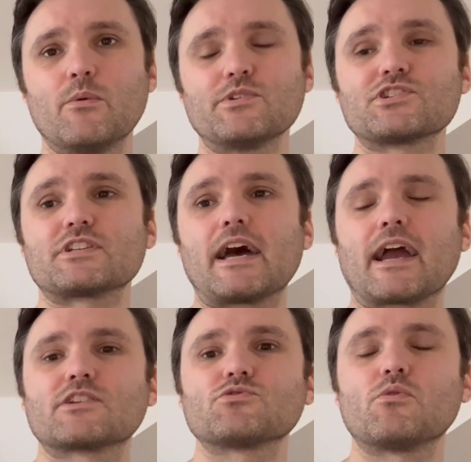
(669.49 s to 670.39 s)
which is an
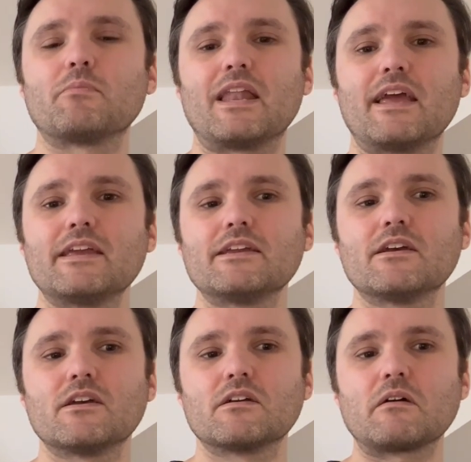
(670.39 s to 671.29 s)
actual play,
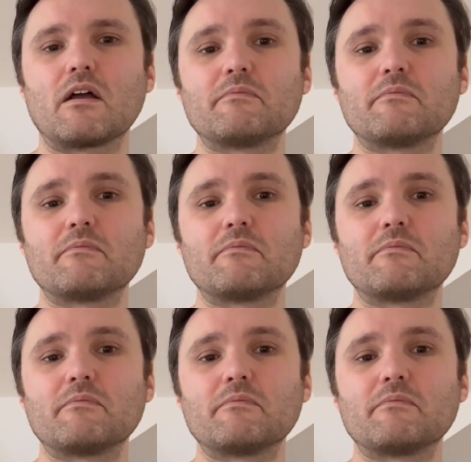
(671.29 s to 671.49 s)
I